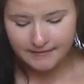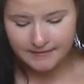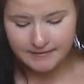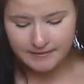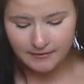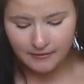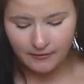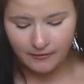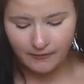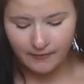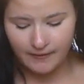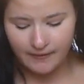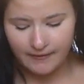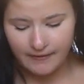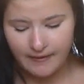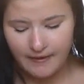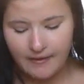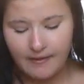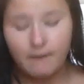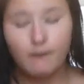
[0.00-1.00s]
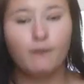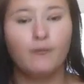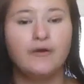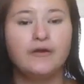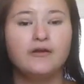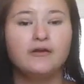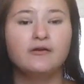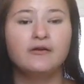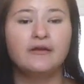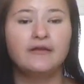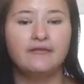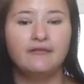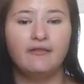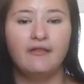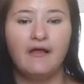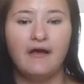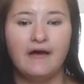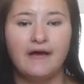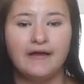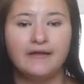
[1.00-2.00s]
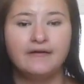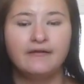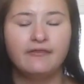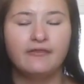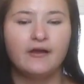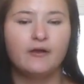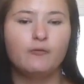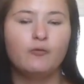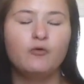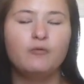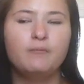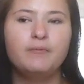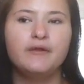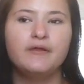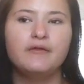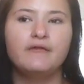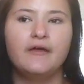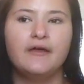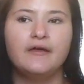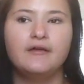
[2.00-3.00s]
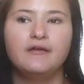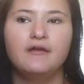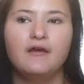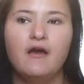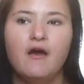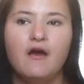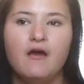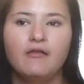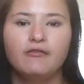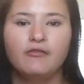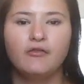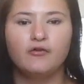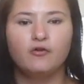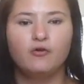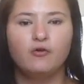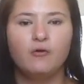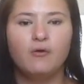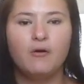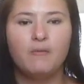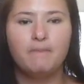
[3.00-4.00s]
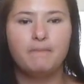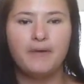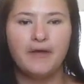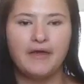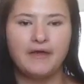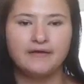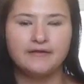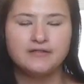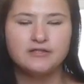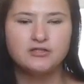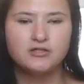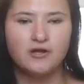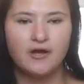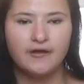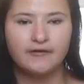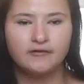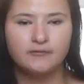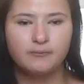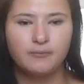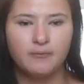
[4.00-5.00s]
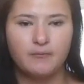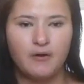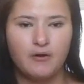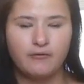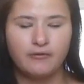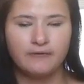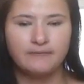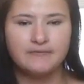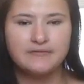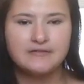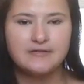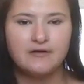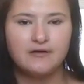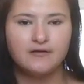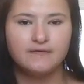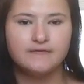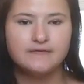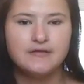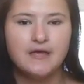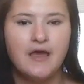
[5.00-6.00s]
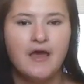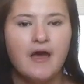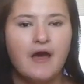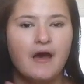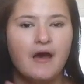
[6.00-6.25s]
So when you're in line, there will be like little bands trying to promote themselves.